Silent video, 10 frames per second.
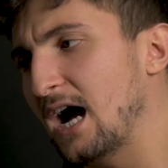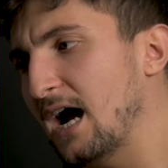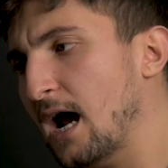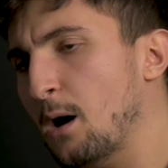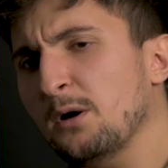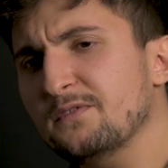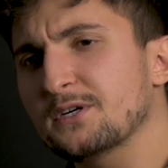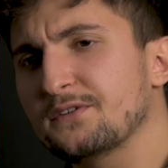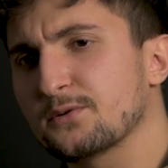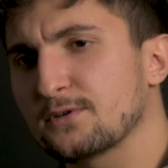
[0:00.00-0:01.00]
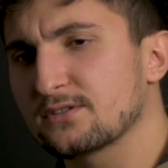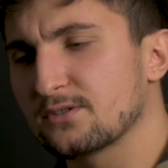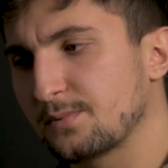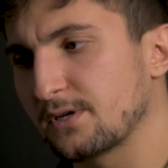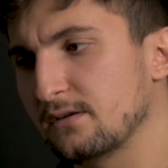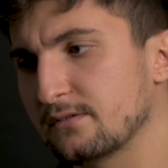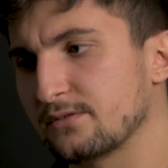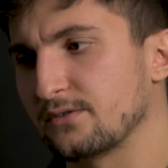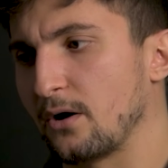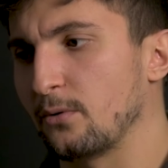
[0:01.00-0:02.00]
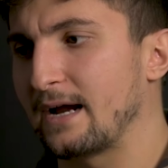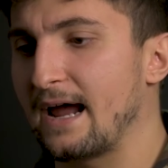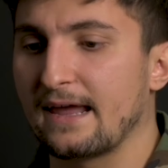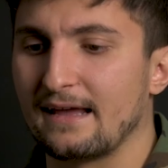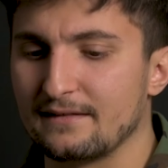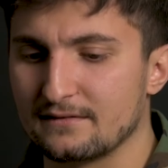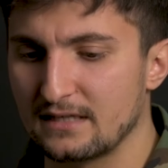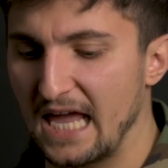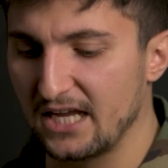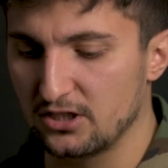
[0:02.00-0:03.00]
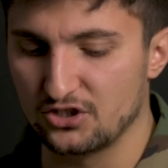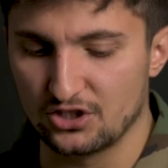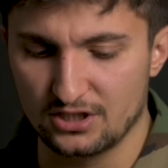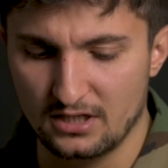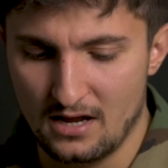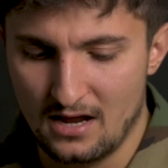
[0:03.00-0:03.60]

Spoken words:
However, if you want to build, high-end AEG,